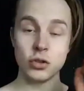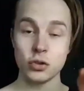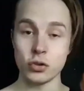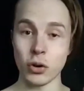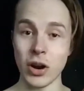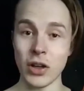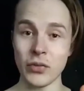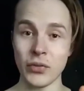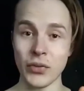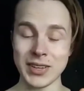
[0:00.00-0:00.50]

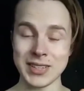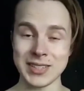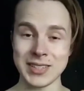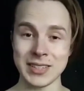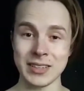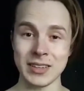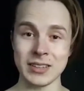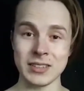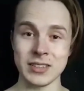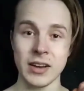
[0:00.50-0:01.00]
Dry
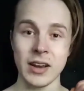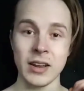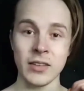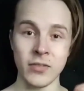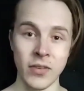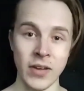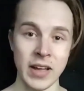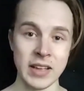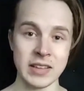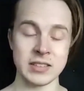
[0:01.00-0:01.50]
fasting is an
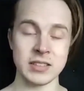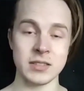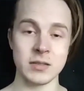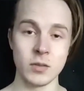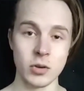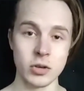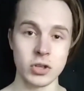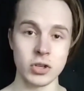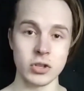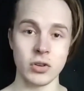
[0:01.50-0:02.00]
advanced
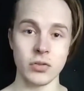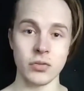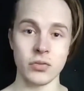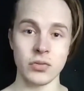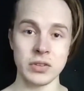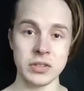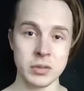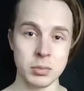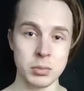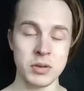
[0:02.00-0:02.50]
version of
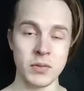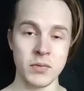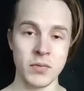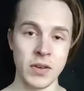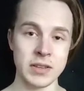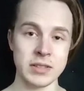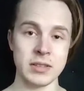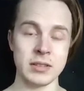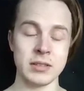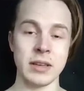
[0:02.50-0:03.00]
intermittent
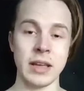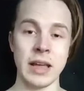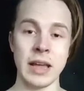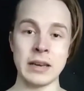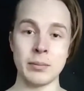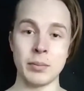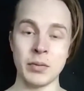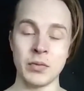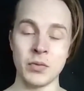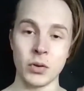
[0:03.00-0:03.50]
fasting,
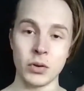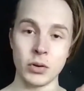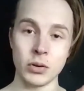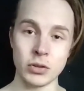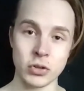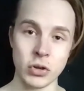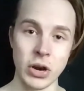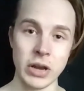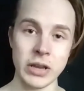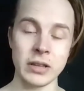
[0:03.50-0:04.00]
and before you
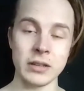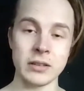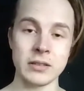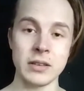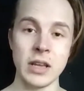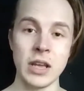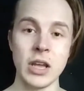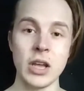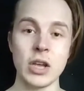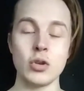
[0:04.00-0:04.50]
try it,
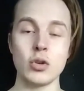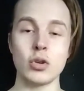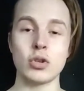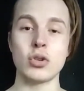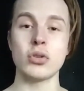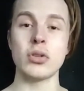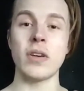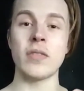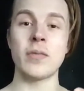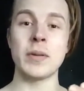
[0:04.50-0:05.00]
you
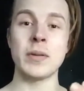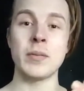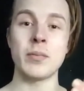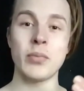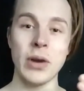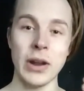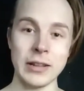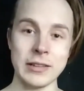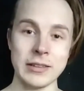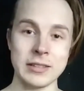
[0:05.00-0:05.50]
should have been
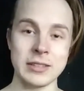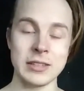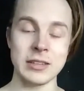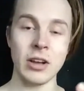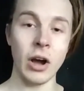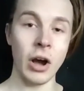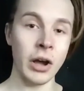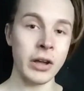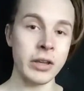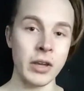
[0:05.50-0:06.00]
practicing
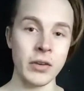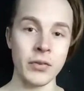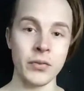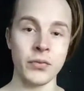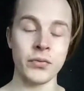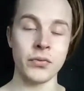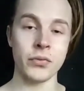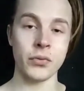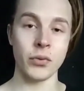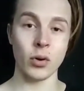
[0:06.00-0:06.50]
IF
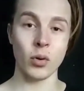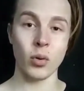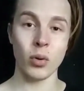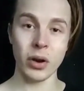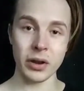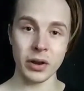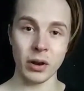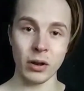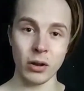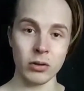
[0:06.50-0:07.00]
for
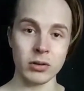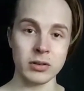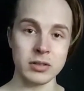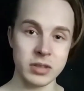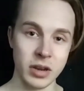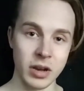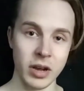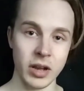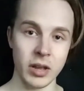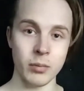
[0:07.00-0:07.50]
quite a long
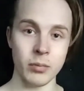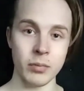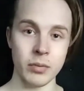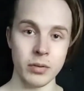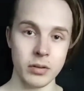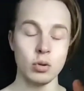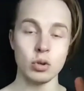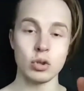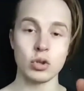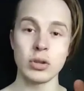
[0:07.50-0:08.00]
time.
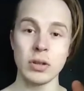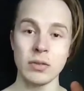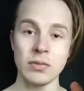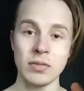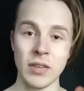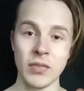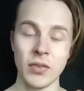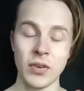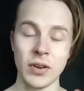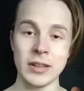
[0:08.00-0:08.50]
You should have
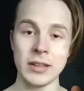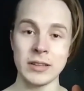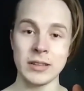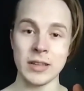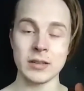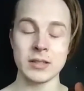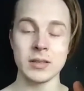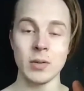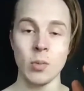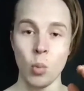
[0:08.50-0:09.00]
definitely
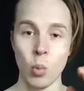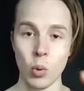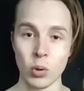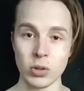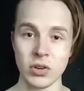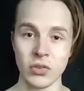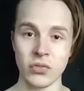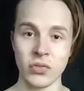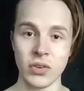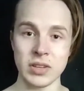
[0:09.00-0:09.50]
done some
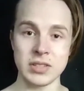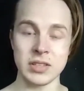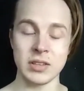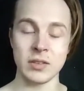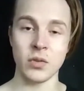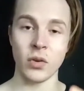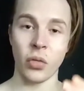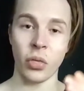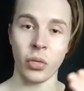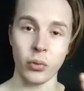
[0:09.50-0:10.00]
water fasting
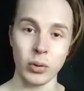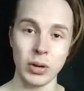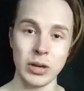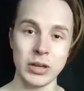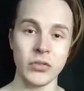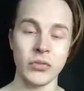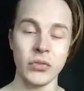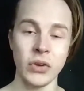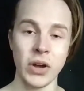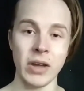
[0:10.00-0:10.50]
for 3
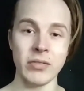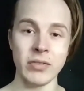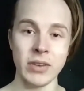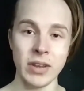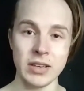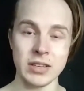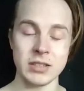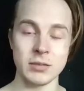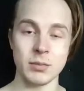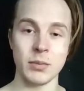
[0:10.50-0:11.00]
to 5
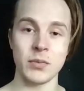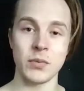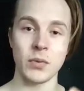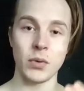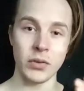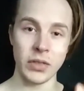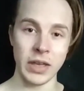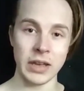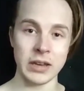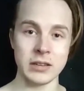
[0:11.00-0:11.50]
days
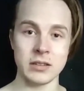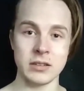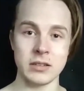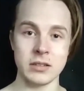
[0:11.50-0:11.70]
before that,